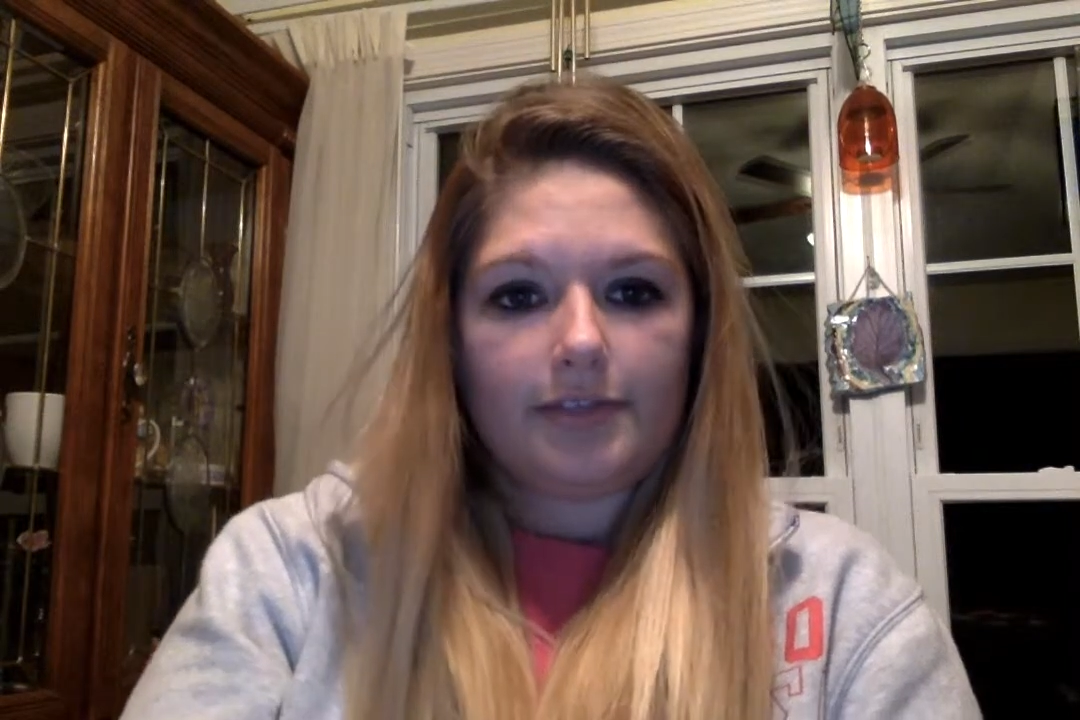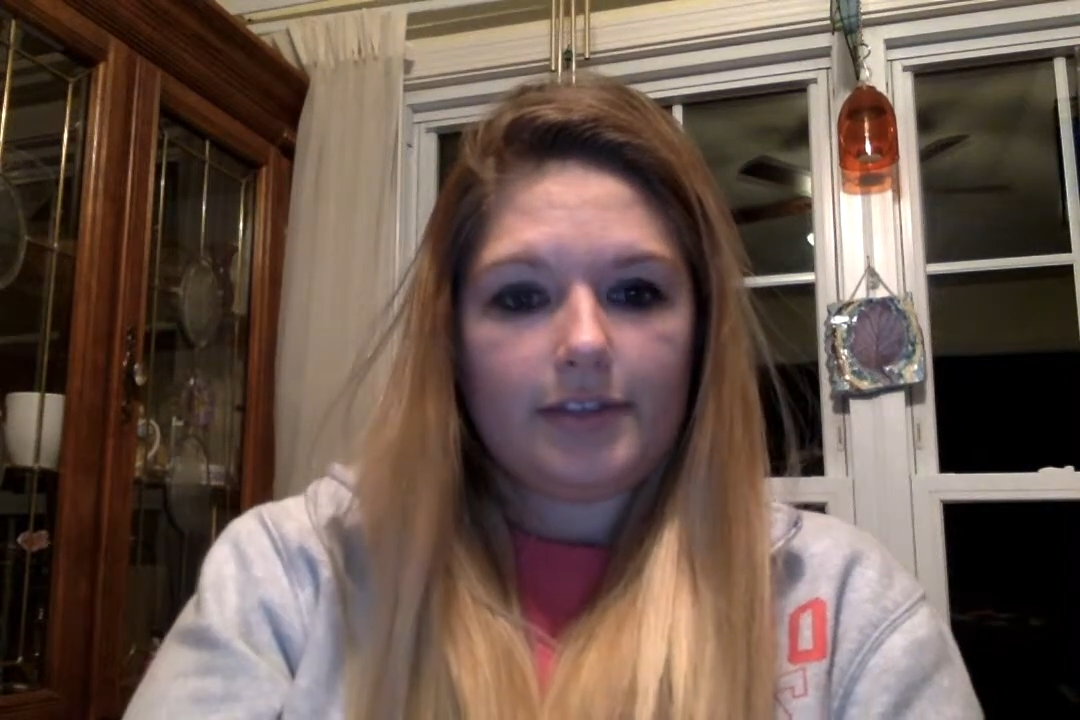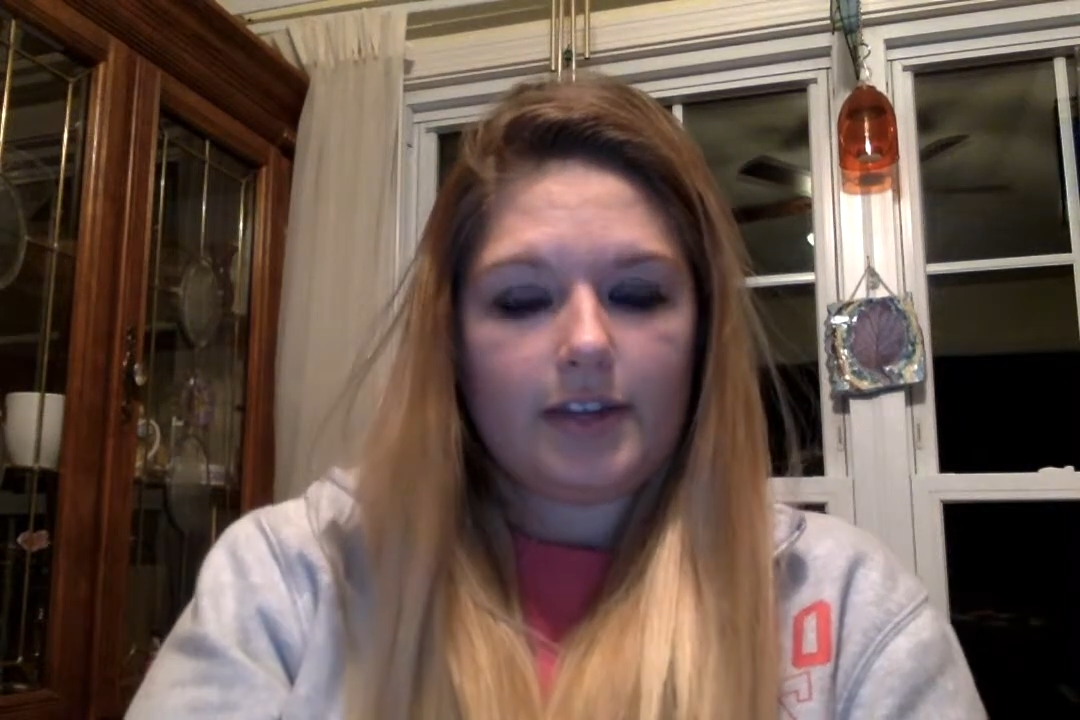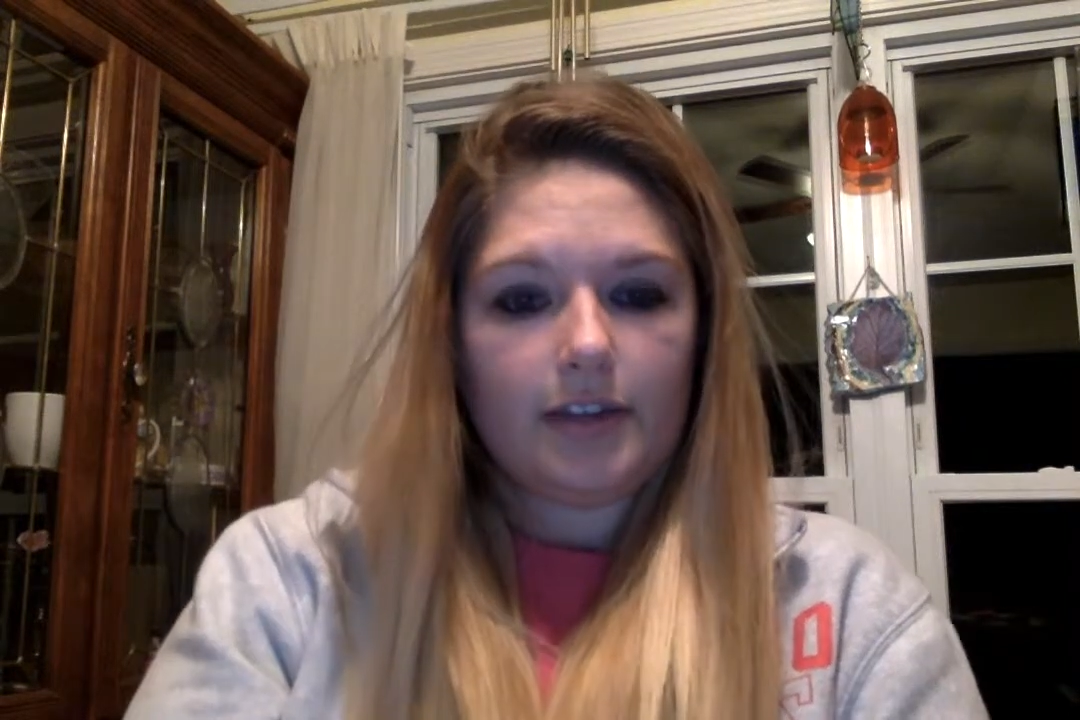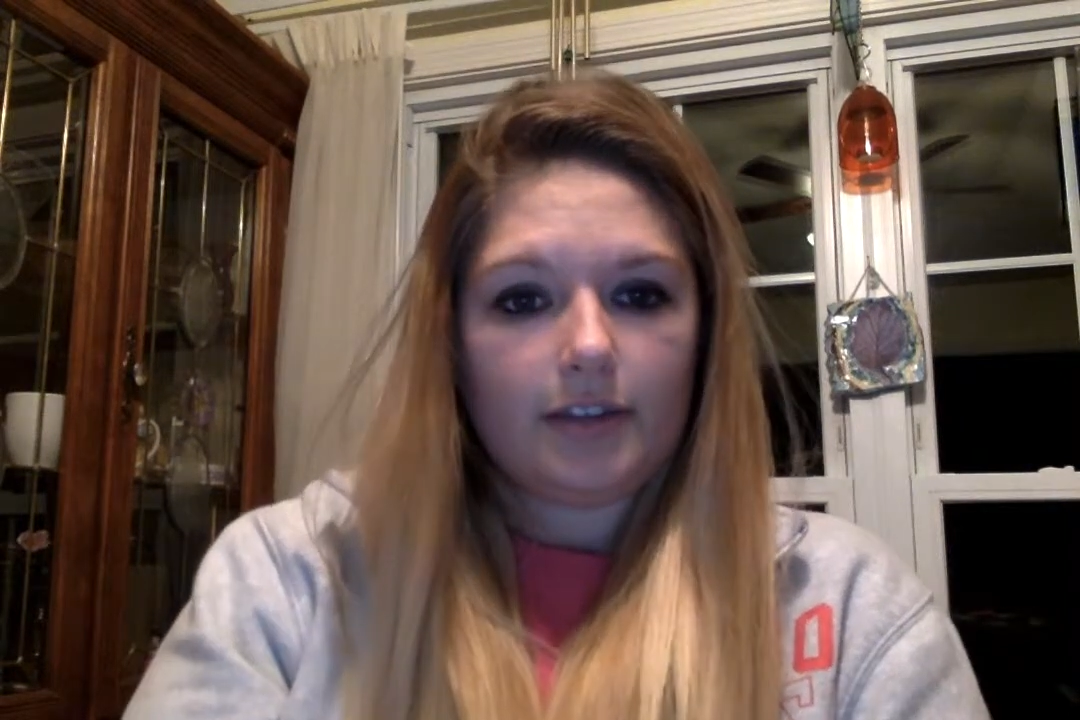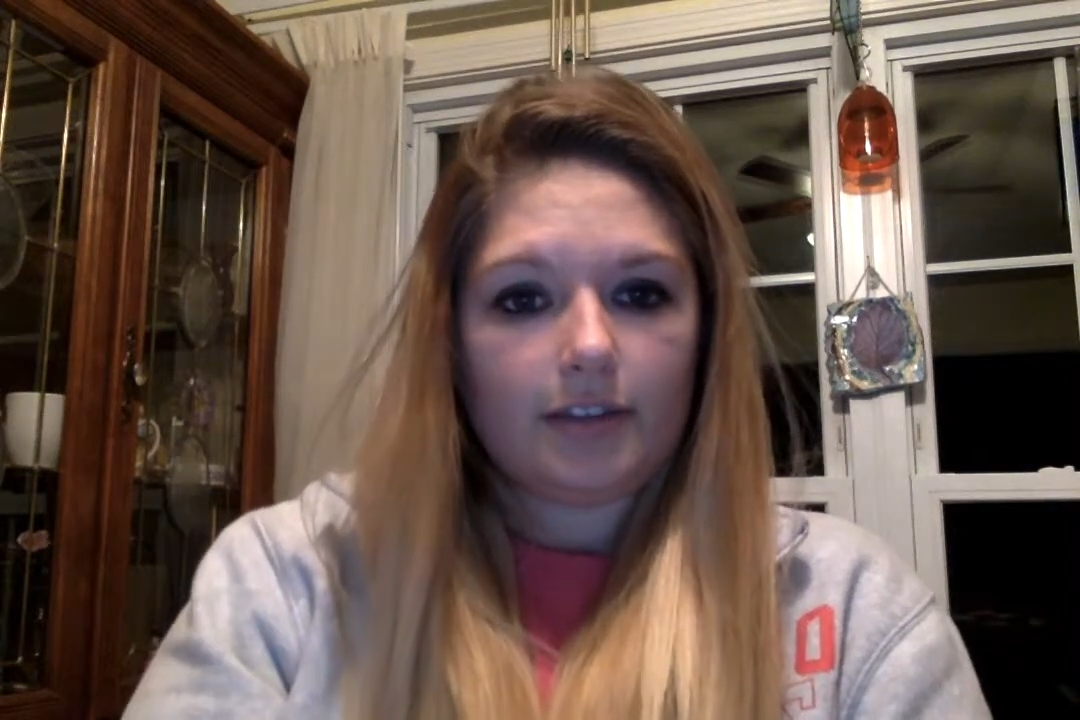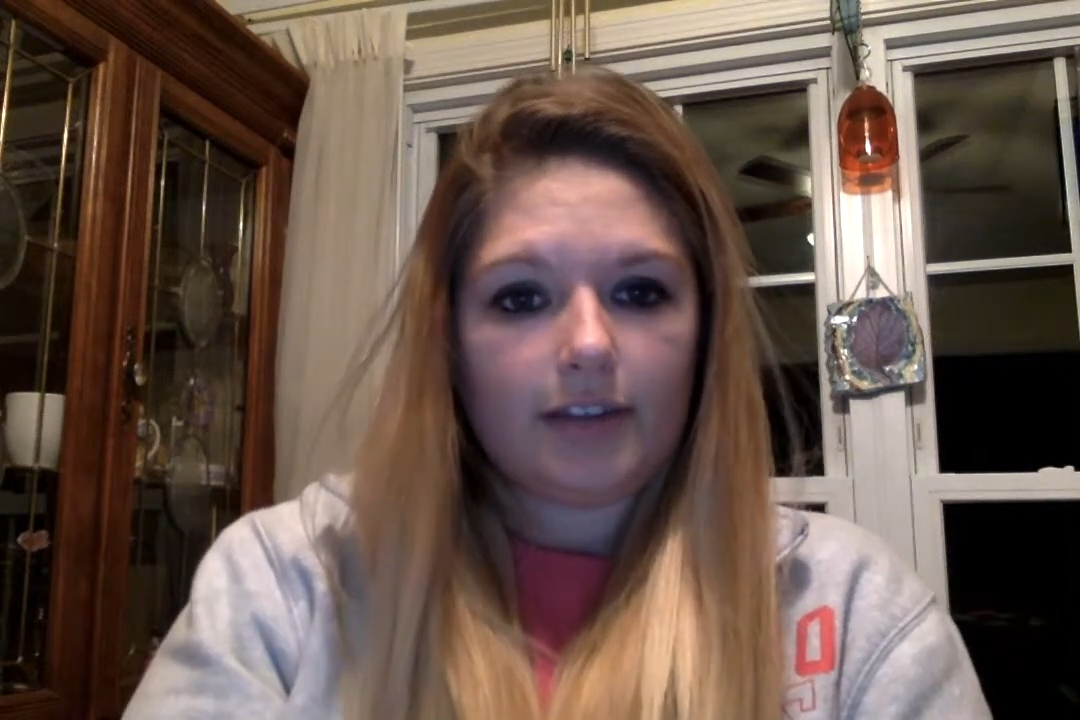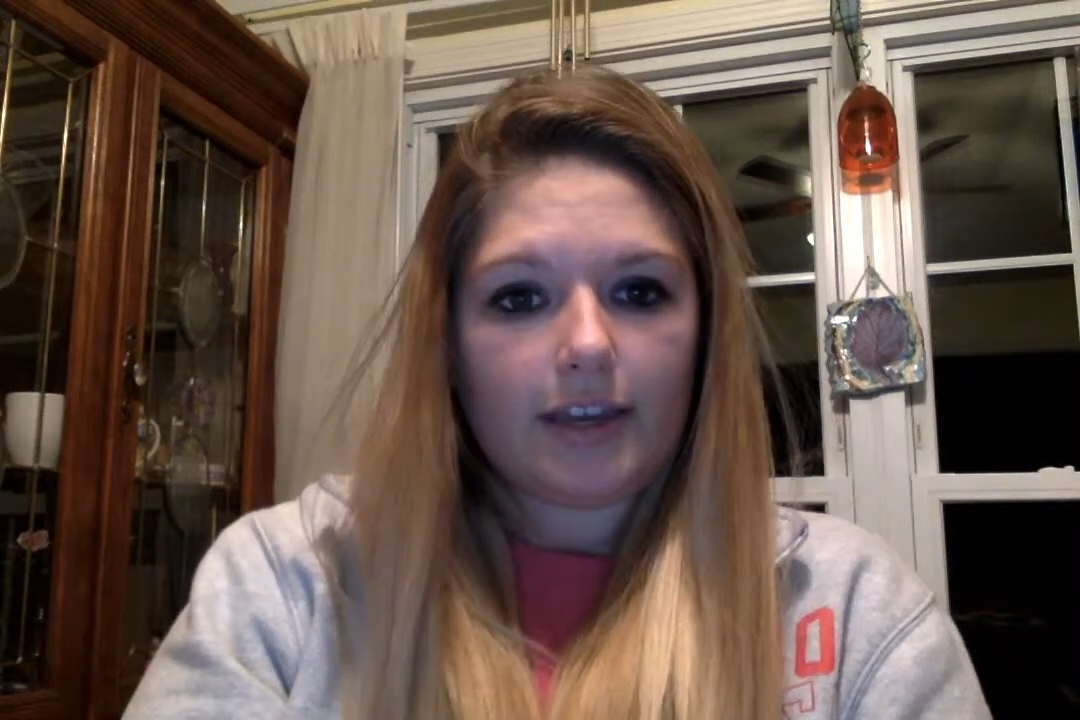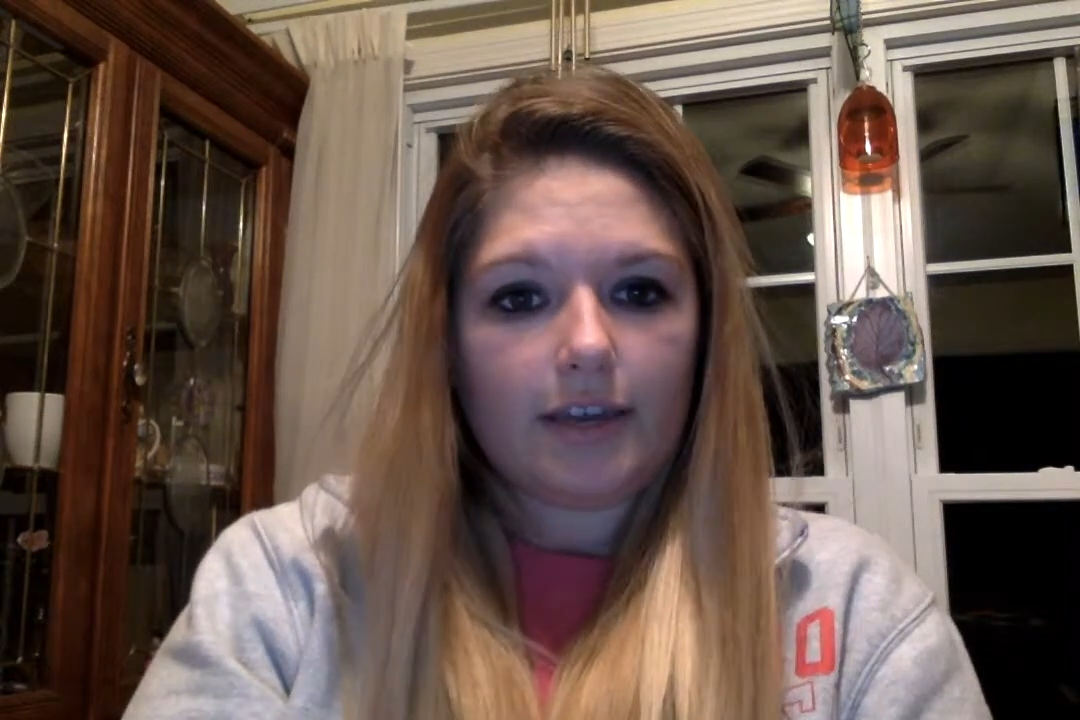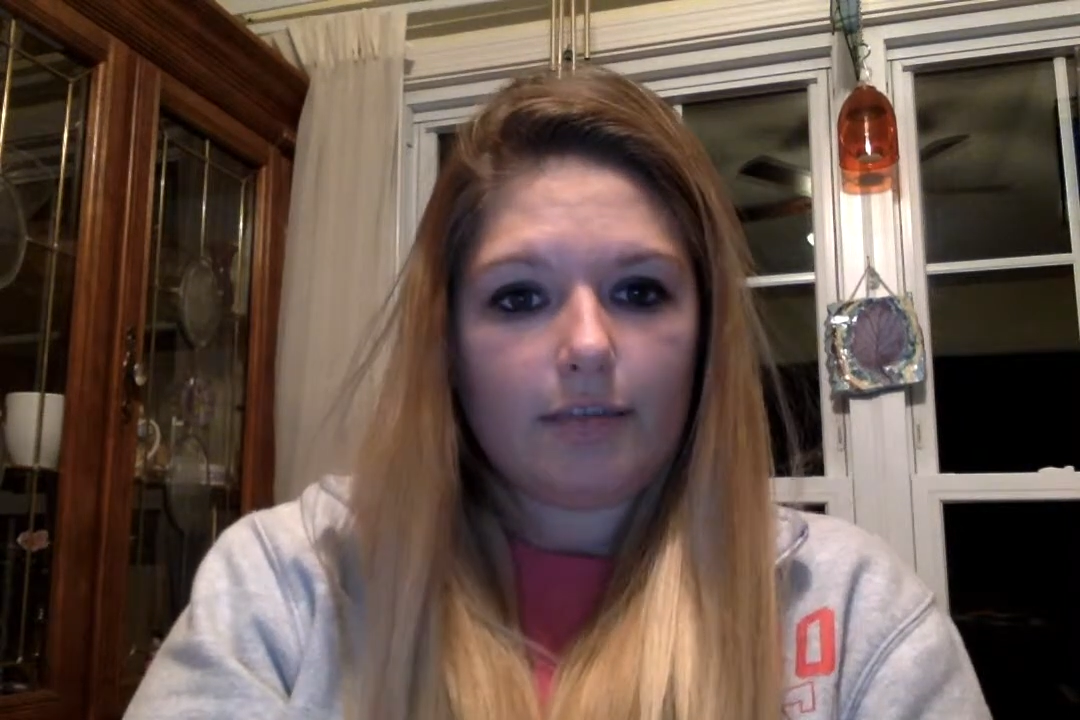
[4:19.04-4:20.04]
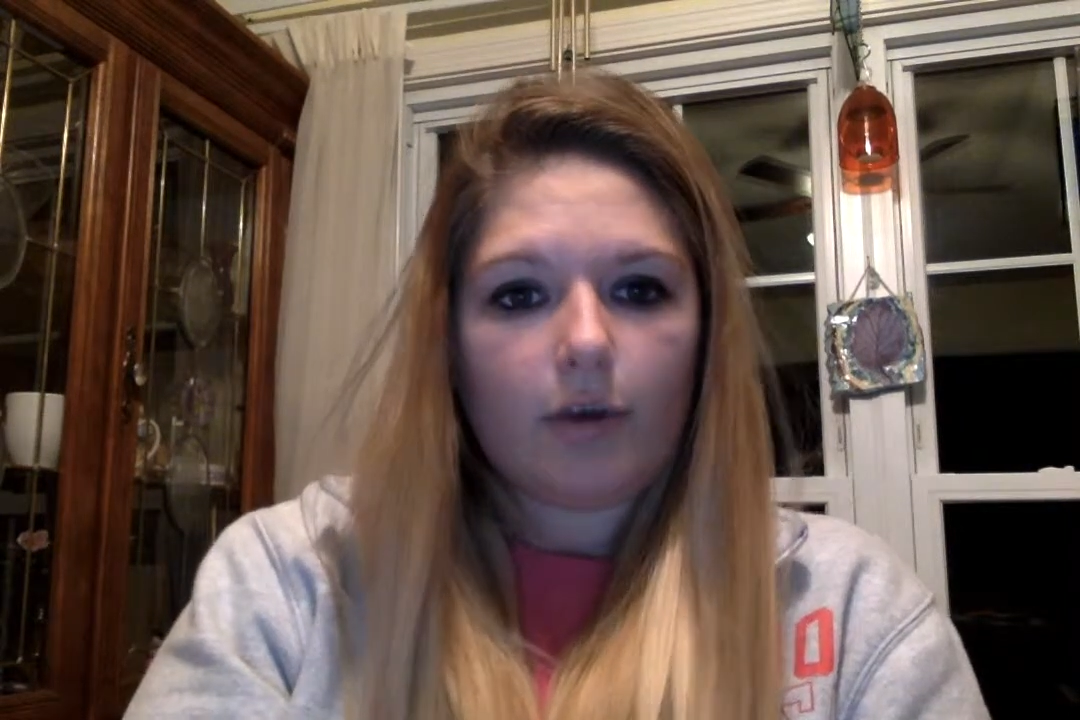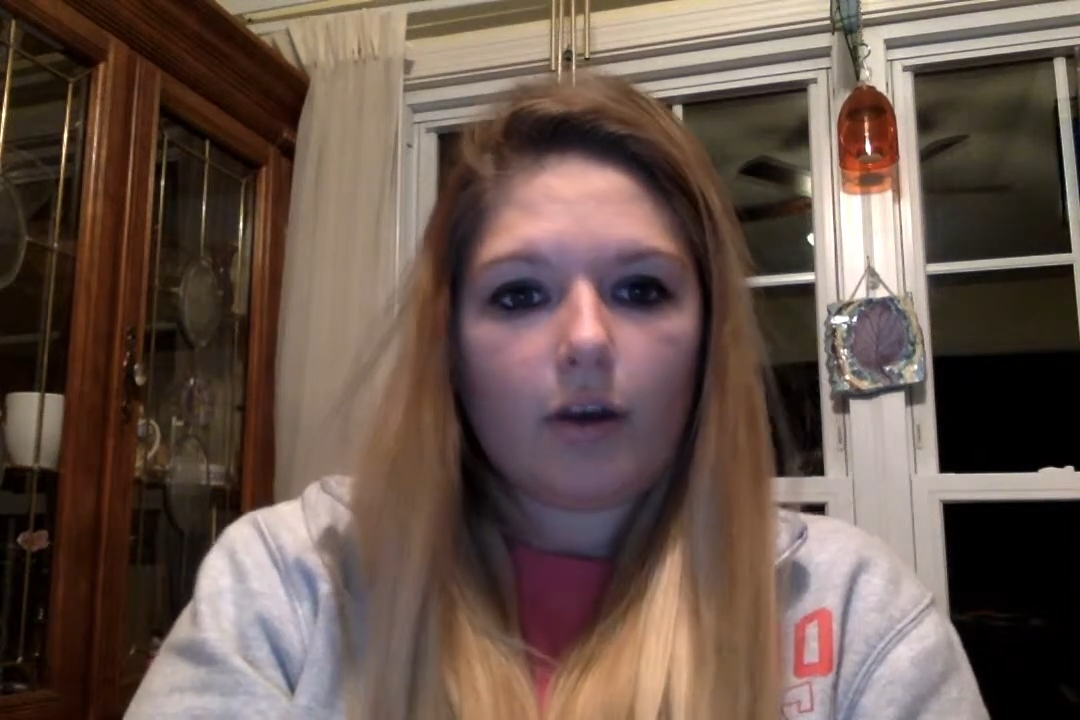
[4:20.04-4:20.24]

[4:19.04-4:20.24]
The second